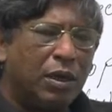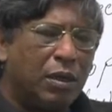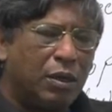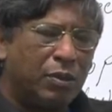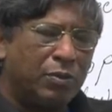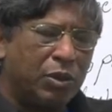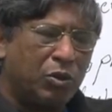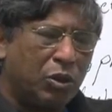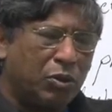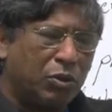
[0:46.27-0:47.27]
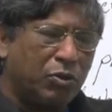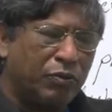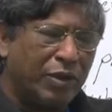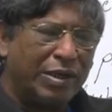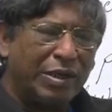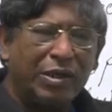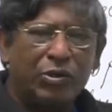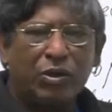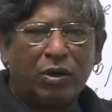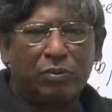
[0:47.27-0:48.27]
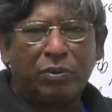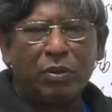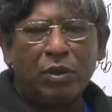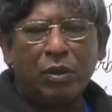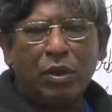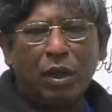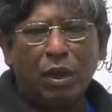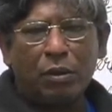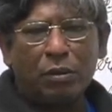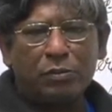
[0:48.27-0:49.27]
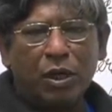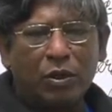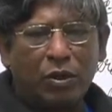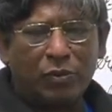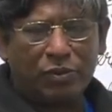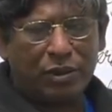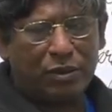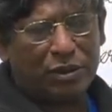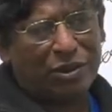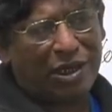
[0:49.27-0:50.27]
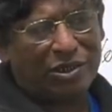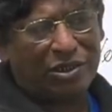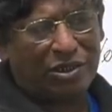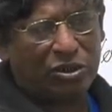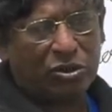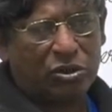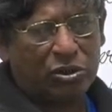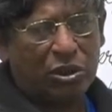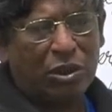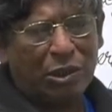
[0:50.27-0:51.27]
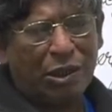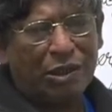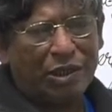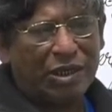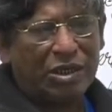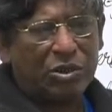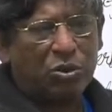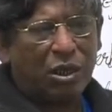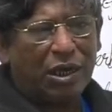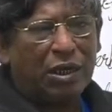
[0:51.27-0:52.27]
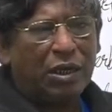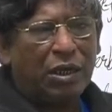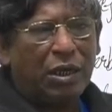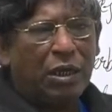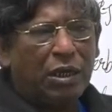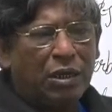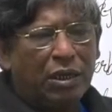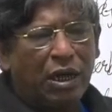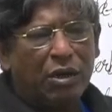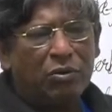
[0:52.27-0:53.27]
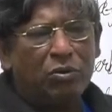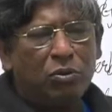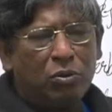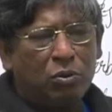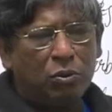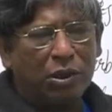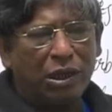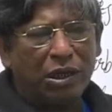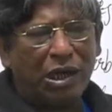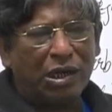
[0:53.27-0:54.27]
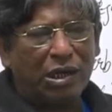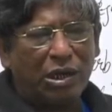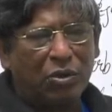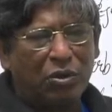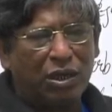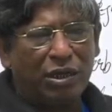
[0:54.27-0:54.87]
Omicron variant of COVID crisis. That is why now we are undergoing